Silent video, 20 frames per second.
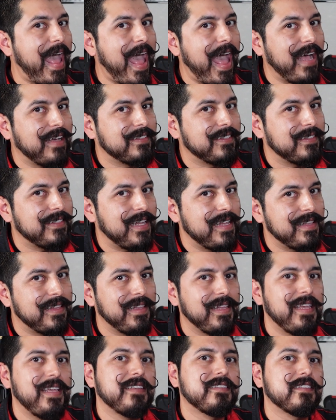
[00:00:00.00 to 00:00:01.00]

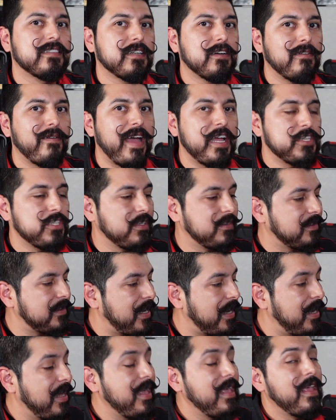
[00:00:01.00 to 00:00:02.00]
accidentally scratches it,